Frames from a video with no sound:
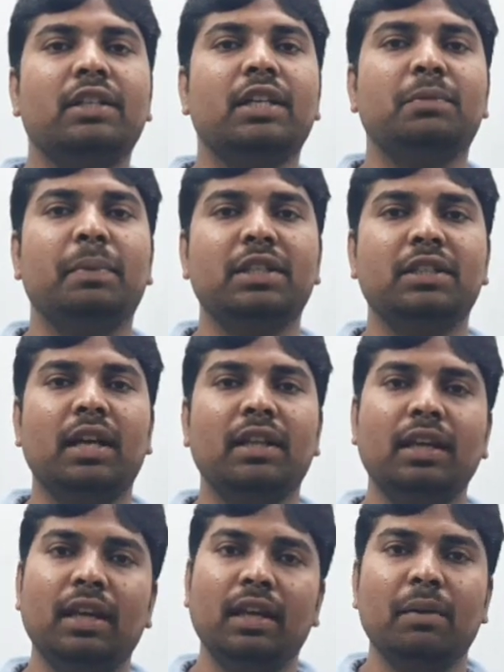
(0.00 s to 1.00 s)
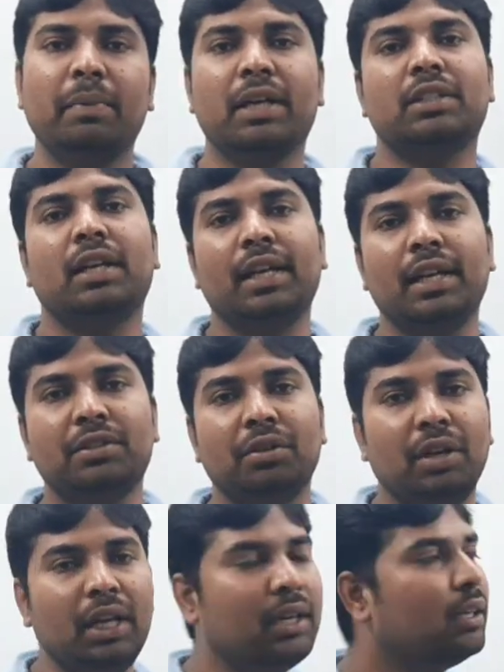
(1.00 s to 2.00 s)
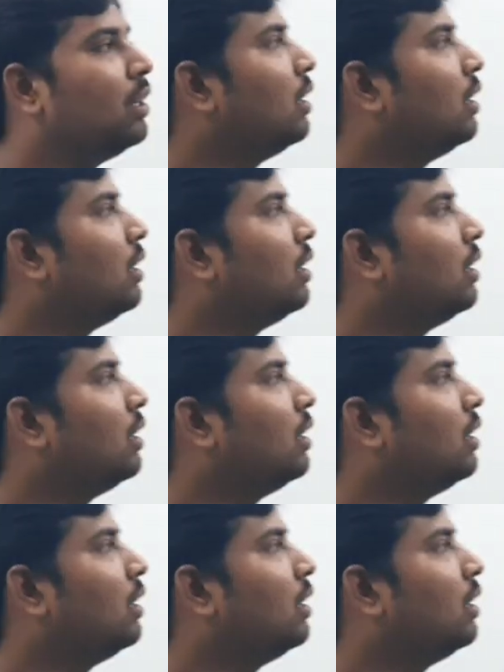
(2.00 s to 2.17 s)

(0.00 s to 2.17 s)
is based on the percentages only.